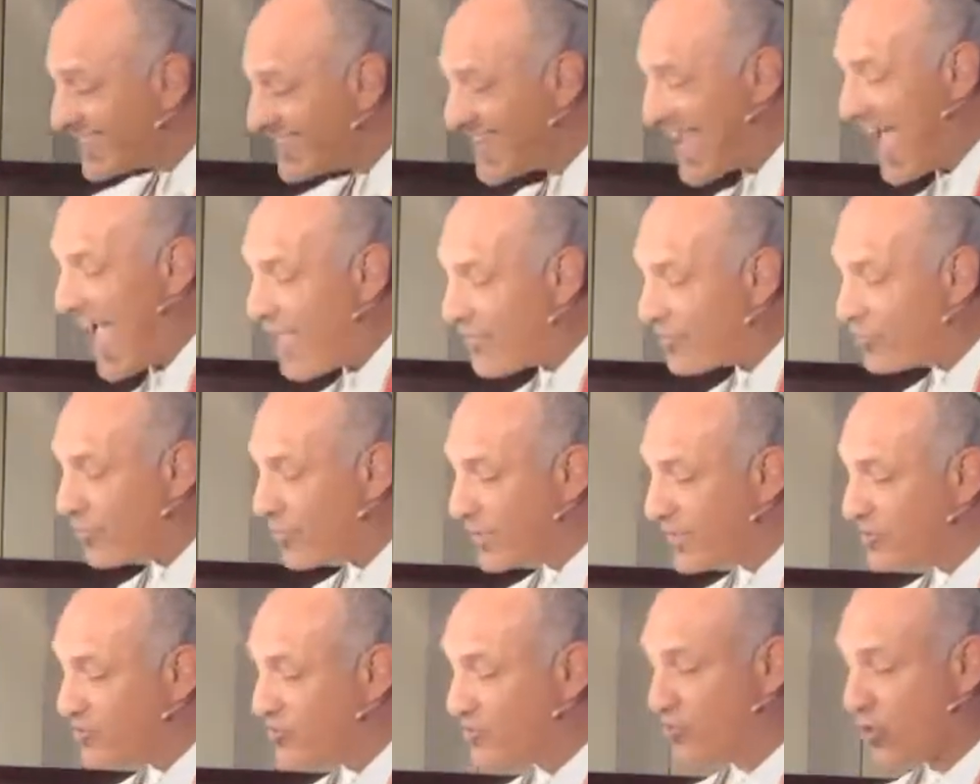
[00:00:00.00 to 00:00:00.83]

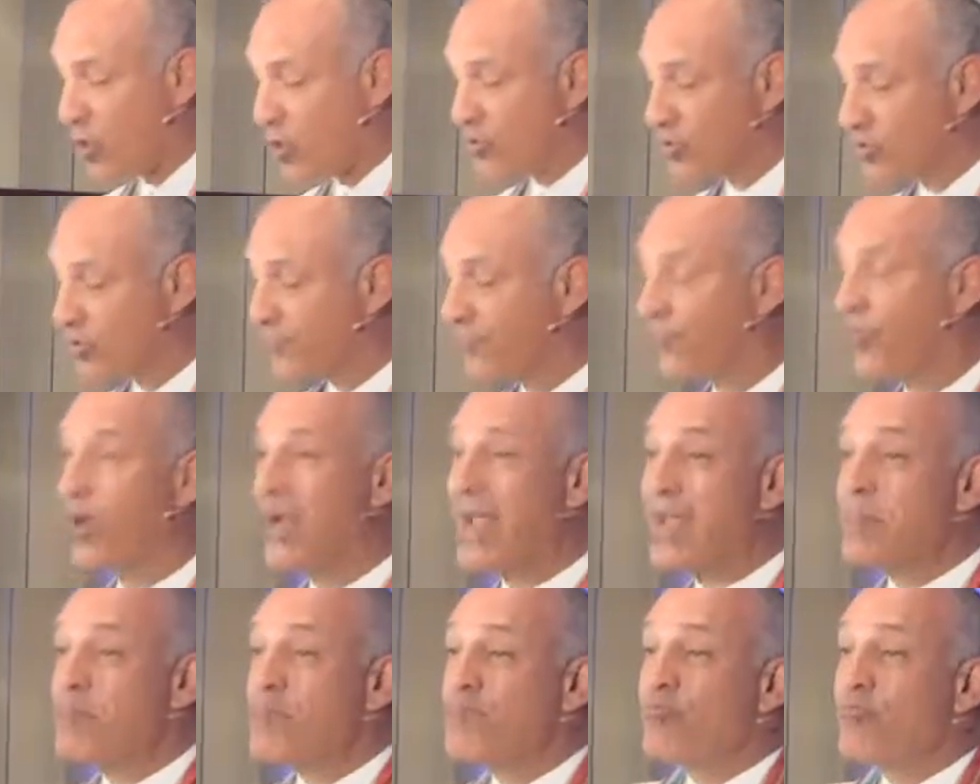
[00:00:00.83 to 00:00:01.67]
gathering stones, for
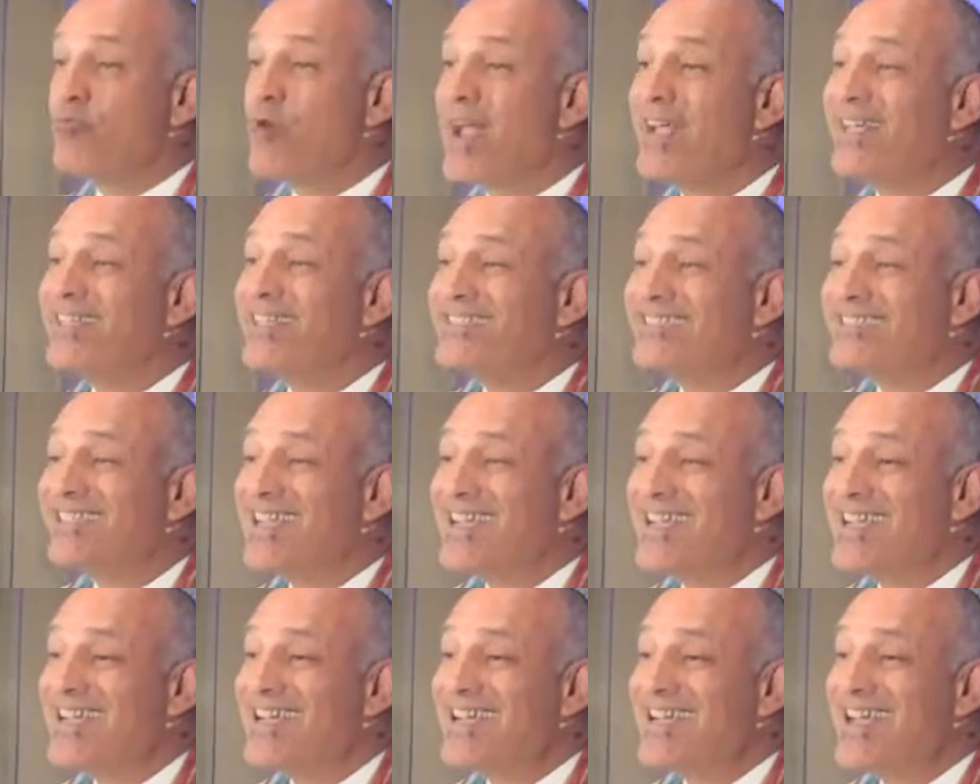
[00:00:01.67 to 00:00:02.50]

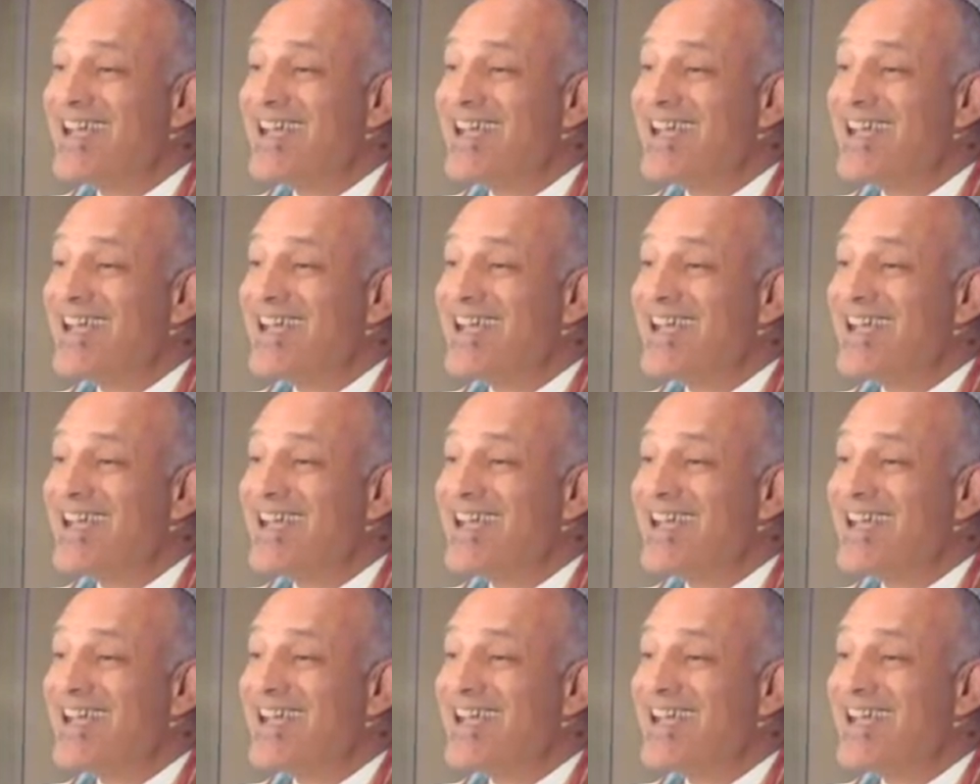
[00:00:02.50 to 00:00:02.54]
embracing